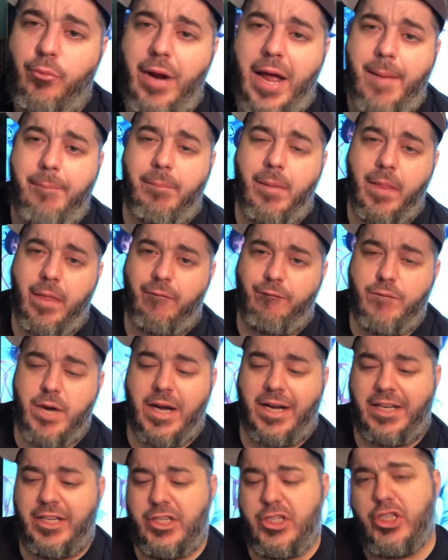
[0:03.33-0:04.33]
rap
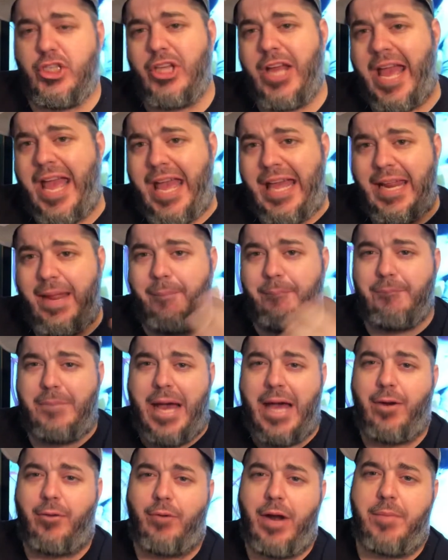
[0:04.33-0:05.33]
motherfucking Chaddy
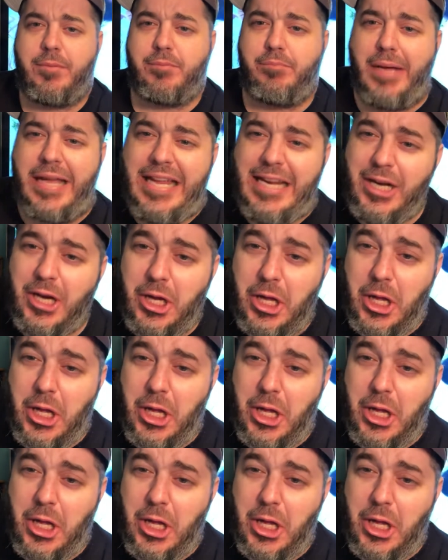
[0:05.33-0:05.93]
battle rap, Peter